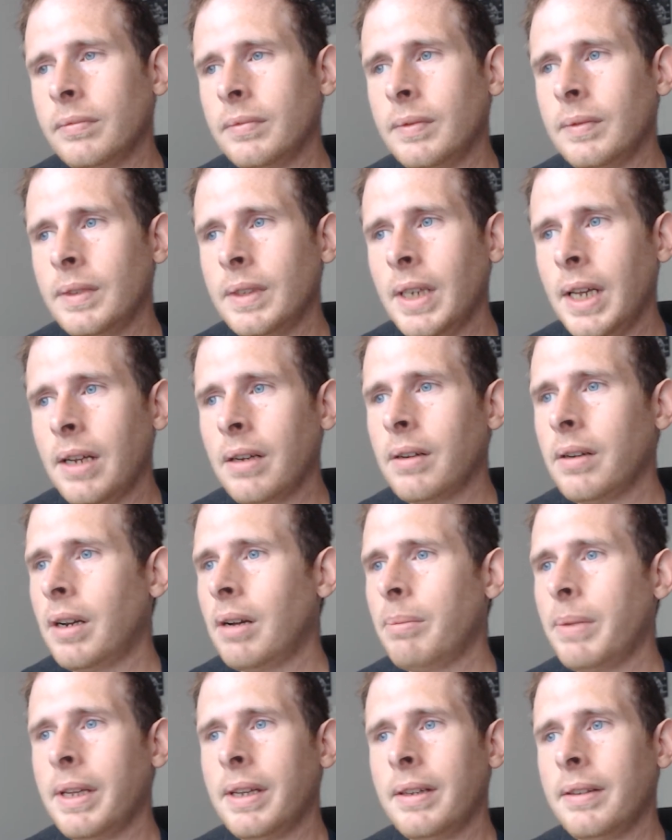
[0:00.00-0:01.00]
I don't know. I
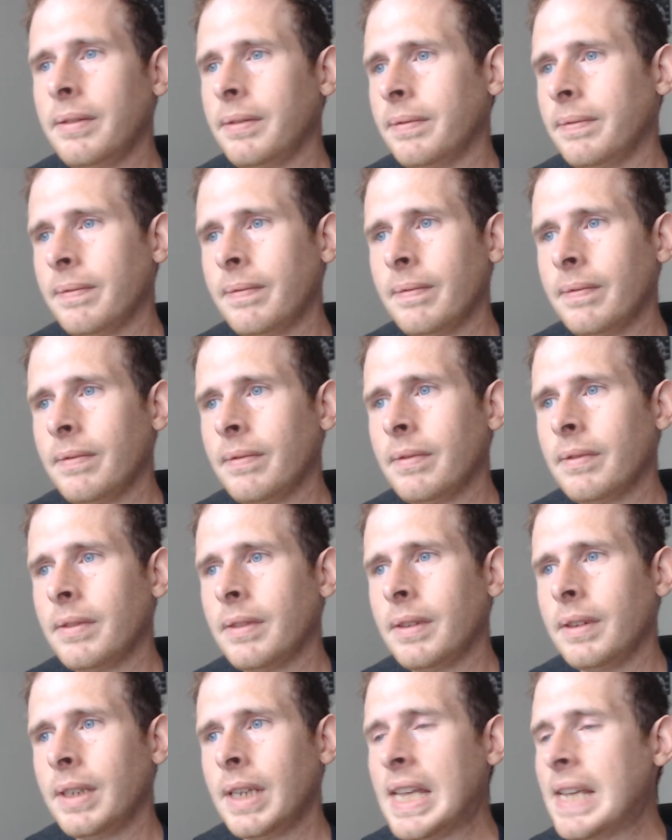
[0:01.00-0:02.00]
mean,
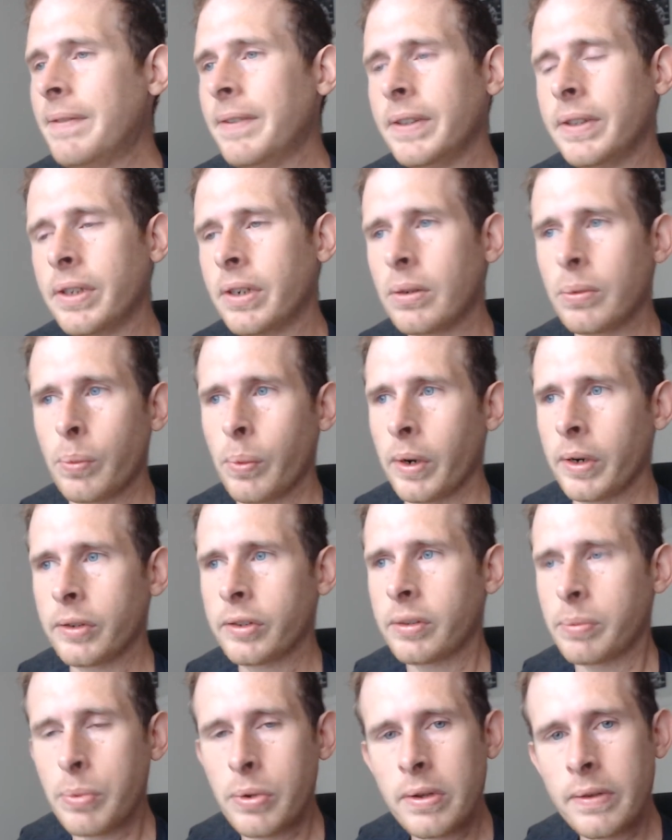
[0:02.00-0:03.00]
even their
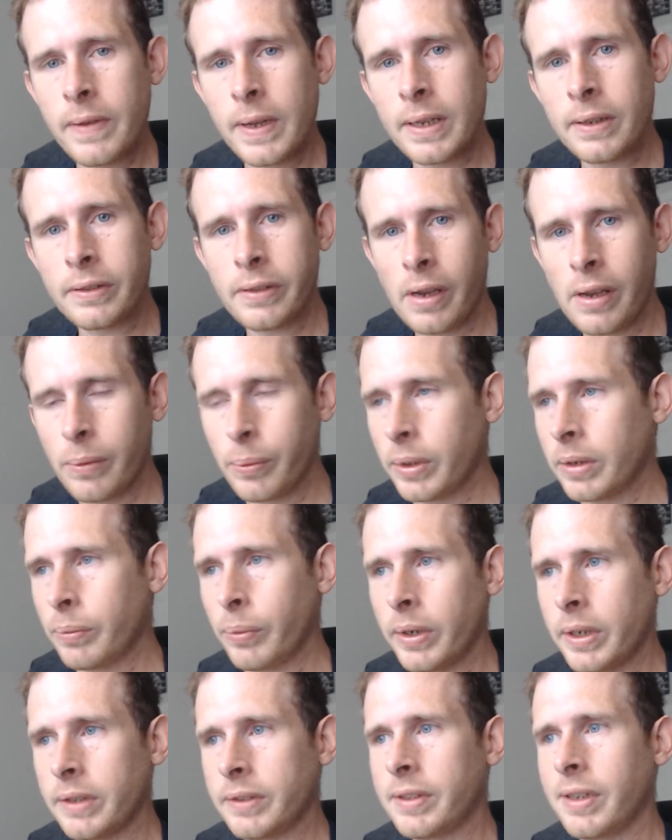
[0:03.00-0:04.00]
worst movies, I wouldn't
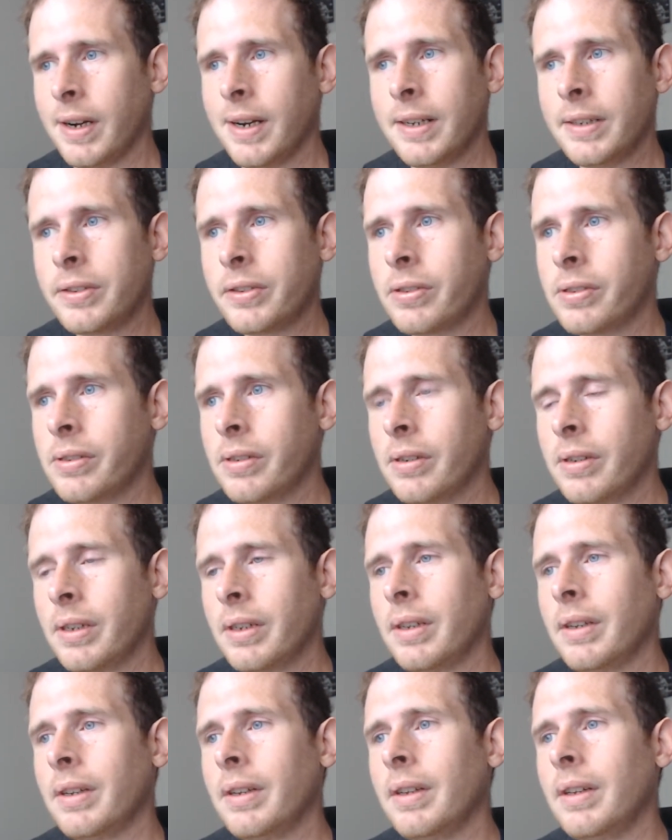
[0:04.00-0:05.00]
want to touch
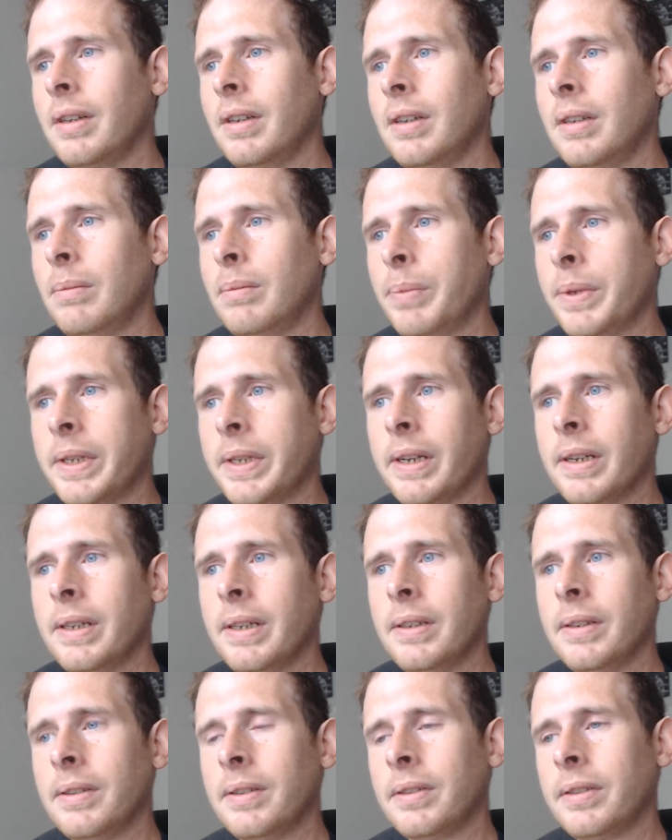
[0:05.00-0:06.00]

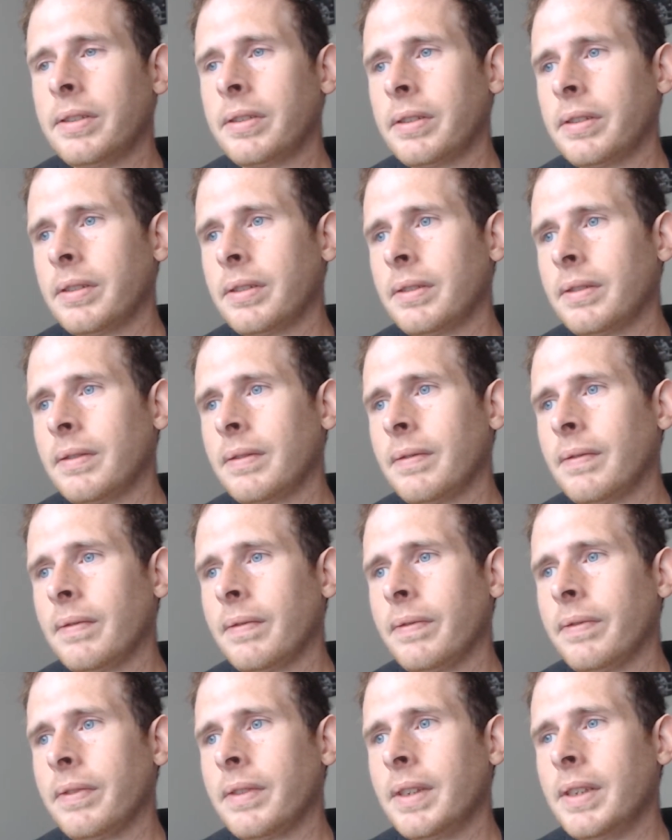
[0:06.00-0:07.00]
because
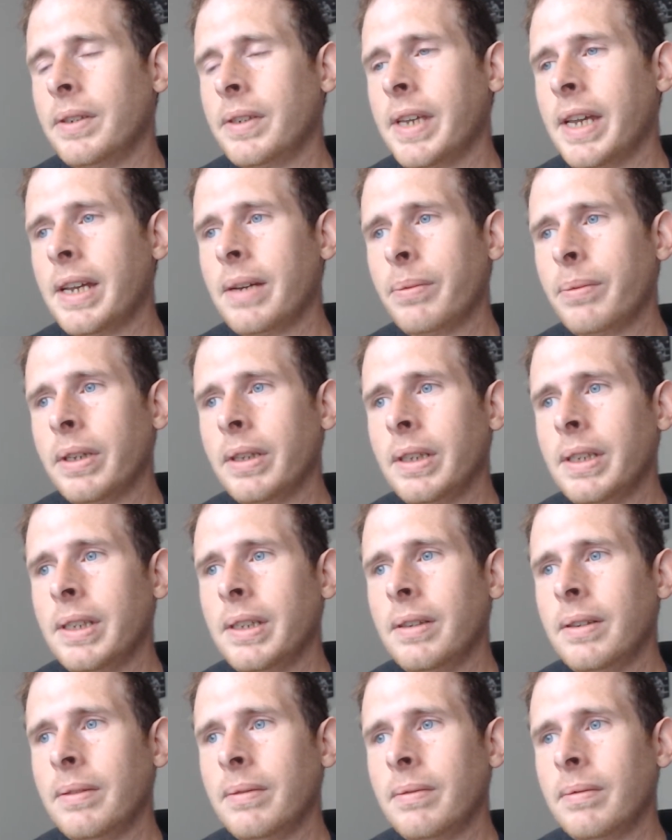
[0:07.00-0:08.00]
you can't
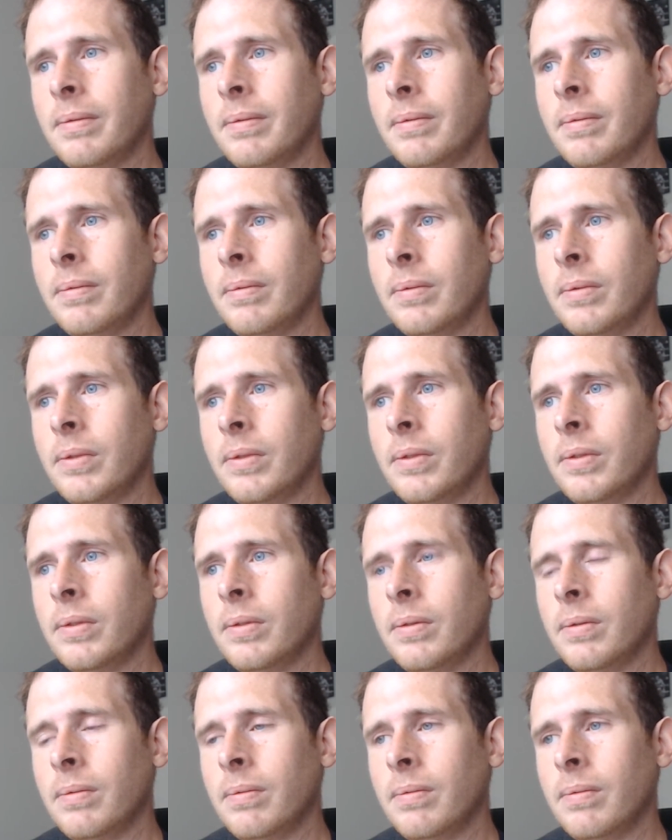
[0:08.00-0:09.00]
really.
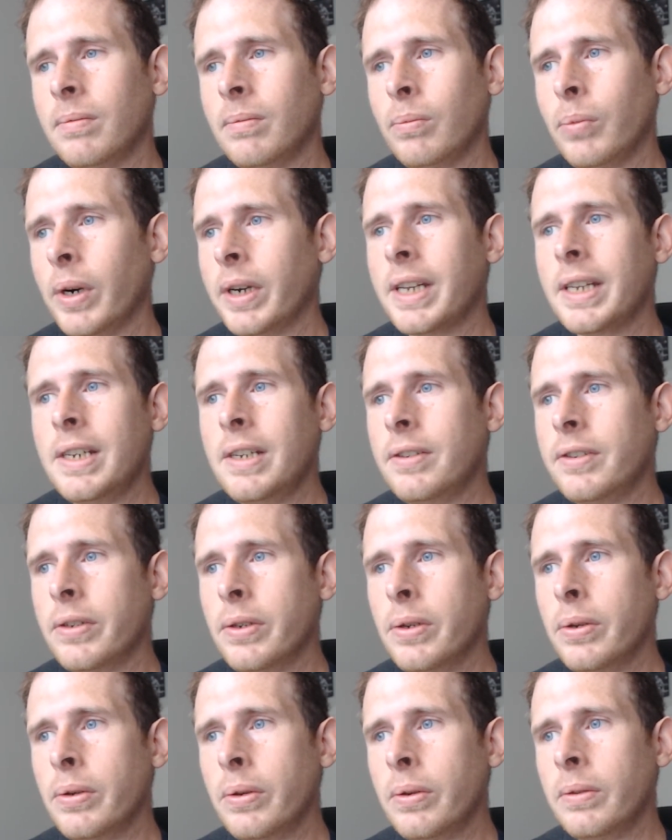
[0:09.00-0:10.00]
What can you
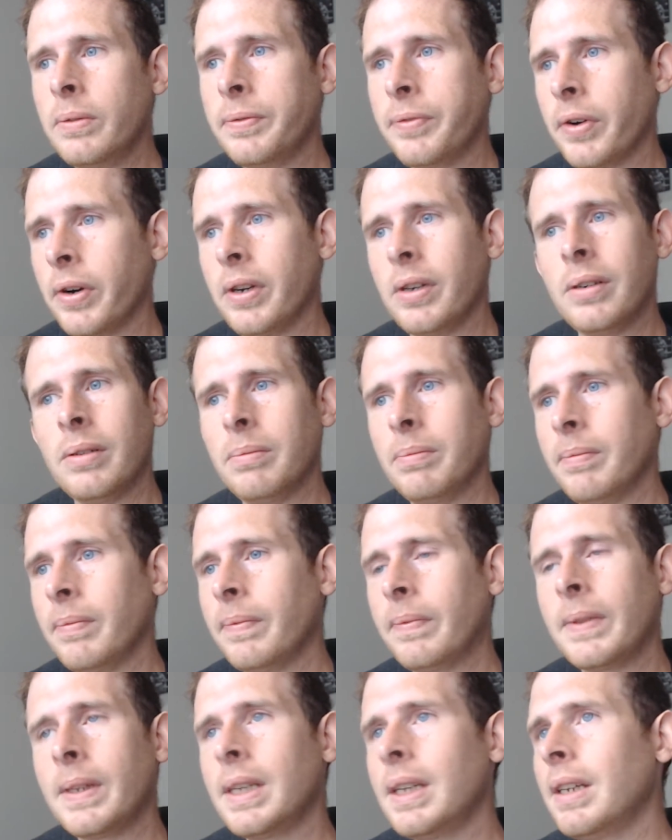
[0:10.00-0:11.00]
do from,
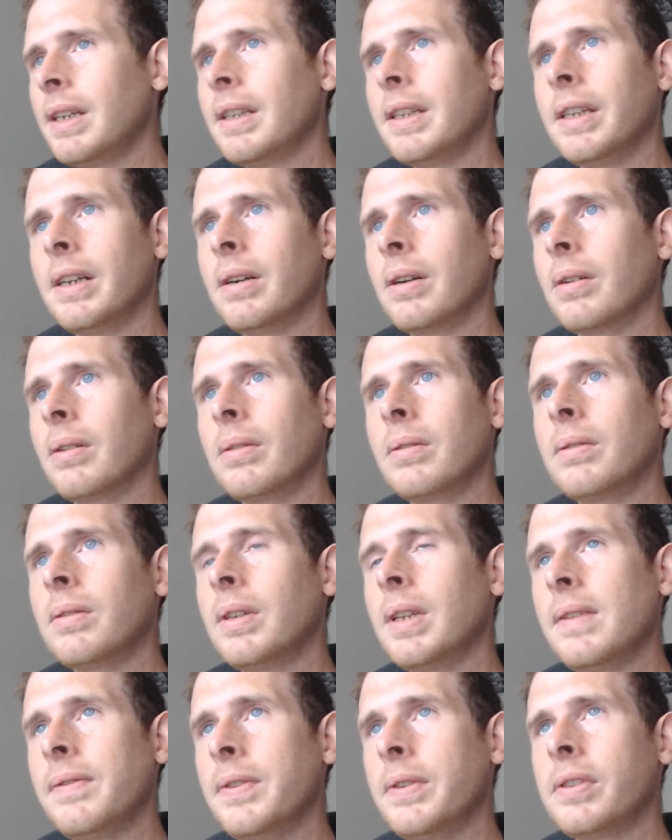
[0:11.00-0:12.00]
you know,
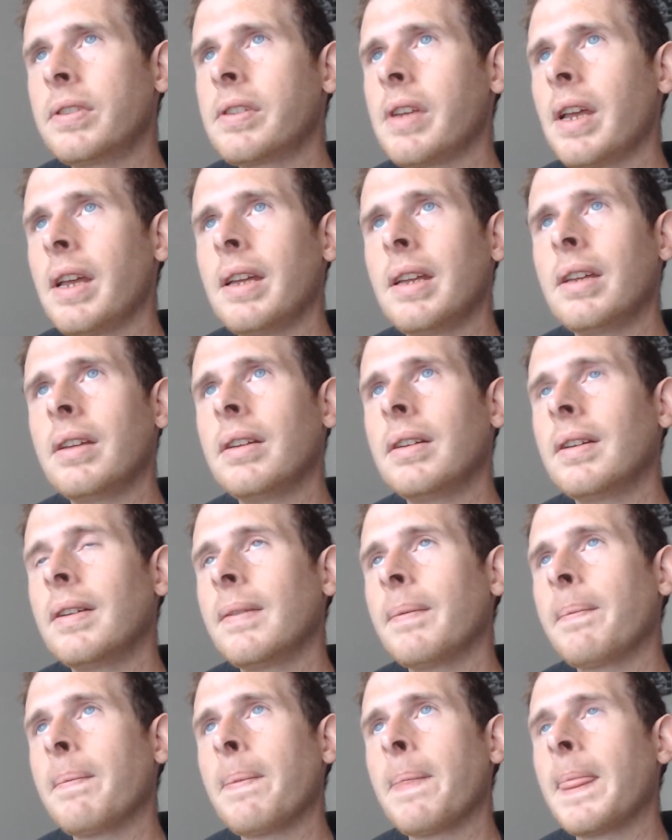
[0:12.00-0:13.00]
if you say,
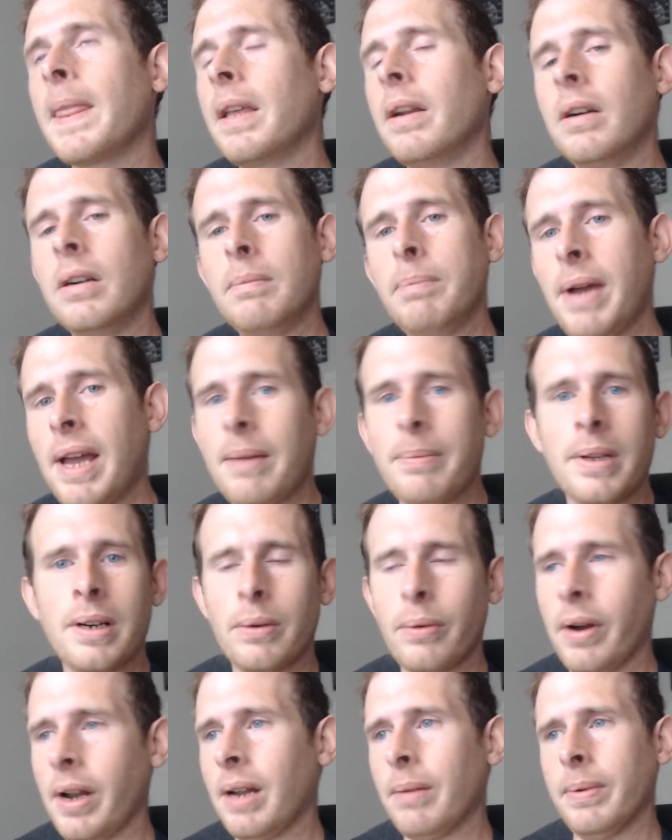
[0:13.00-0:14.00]
you know, Batman and
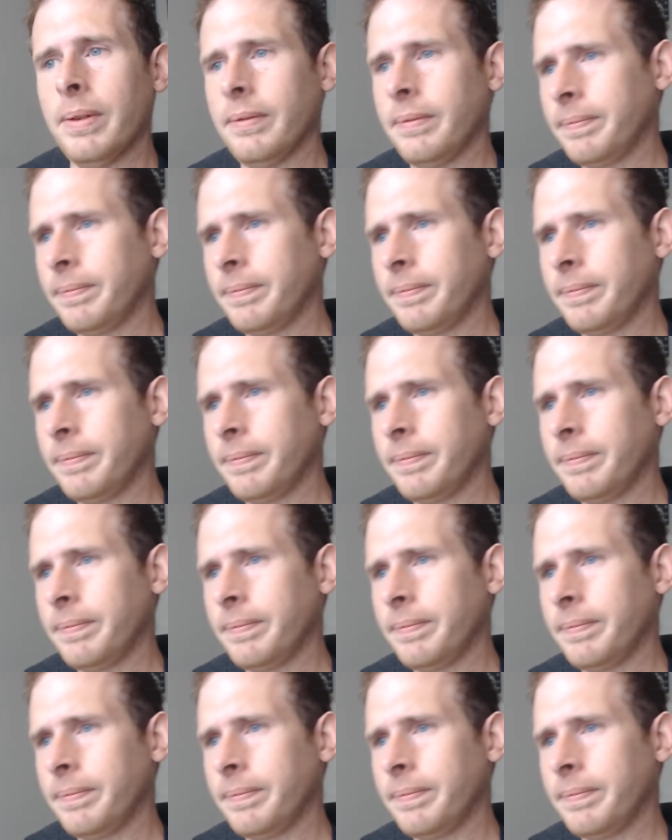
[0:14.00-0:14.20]
Robin,